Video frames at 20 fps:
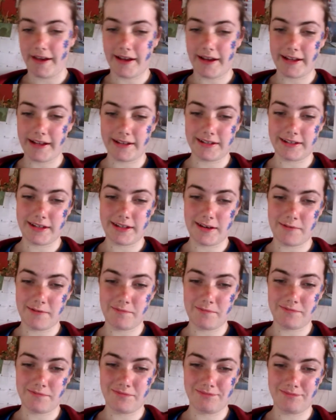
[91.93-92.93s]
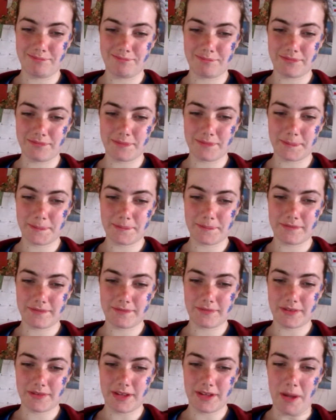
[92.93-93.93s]
And,
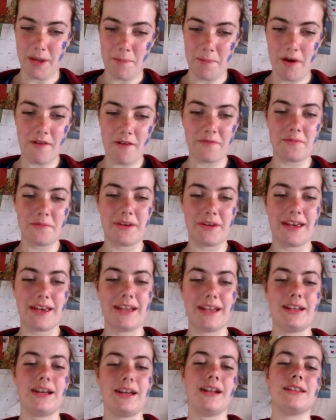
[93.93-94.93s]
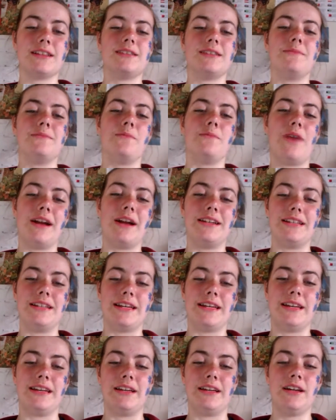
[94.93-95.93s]
apart from Kit Kats and
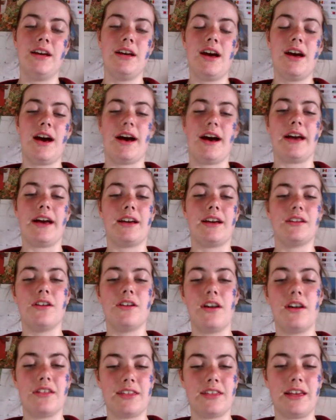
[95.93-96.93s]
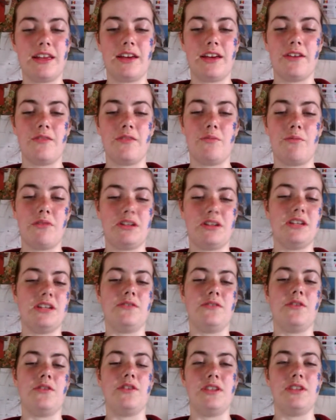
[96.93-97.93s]
brandy, I cannot think of British
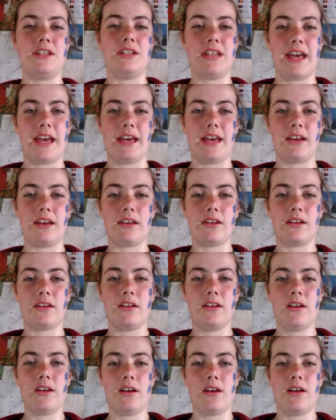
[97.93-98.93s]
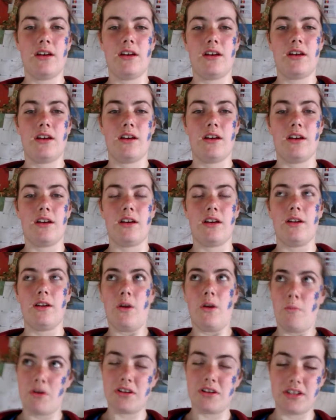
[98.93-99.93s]
food to take. You
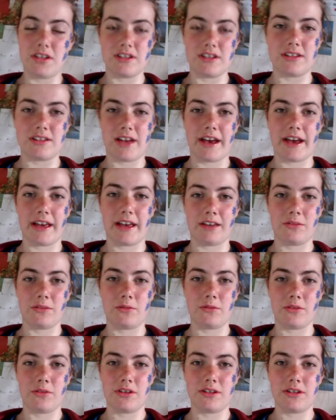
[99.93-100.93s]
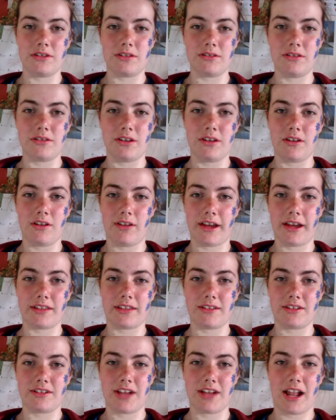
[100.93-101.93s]
know, much as I would, you know, like
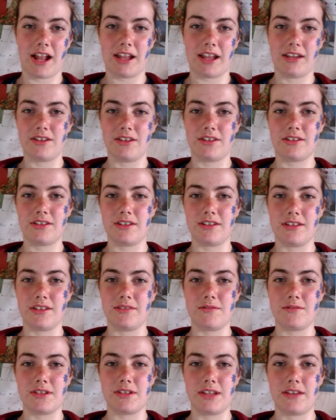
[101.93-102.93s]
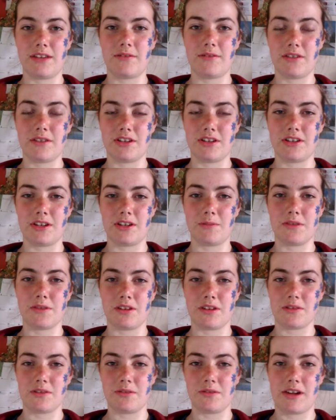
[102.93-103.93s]
the challenge to sneak fish and chips
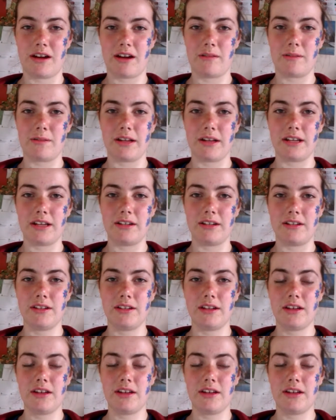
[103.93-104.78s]
onto an aeroplane.